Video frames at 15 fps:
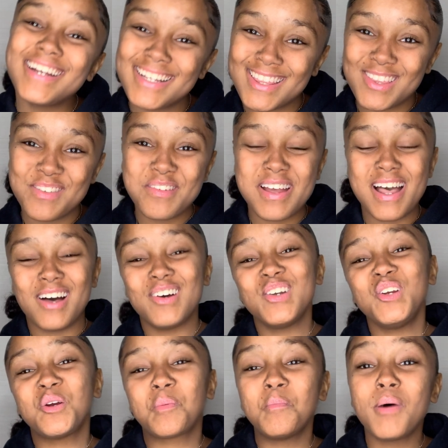throughout
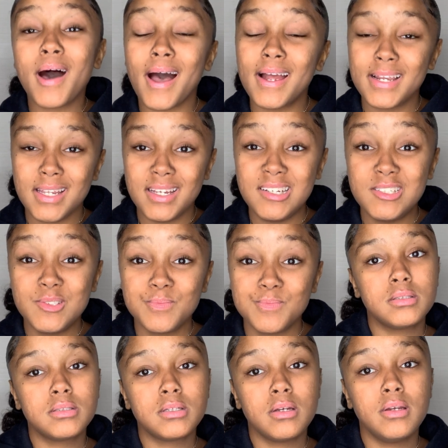your body,
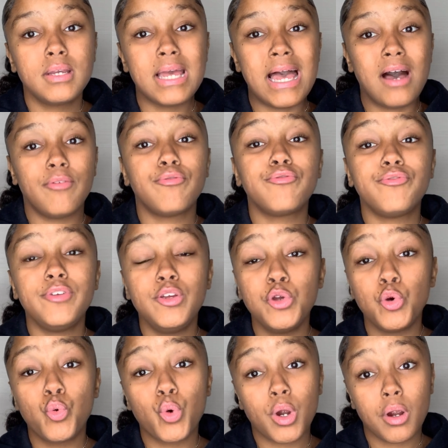so you can have
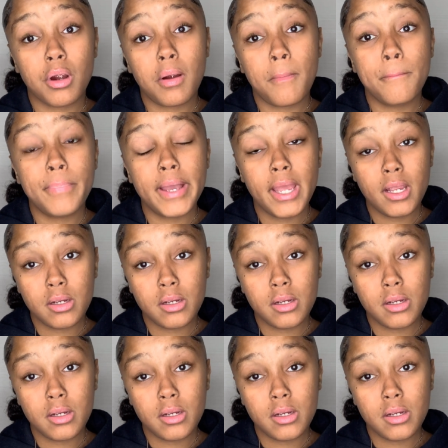fewer pain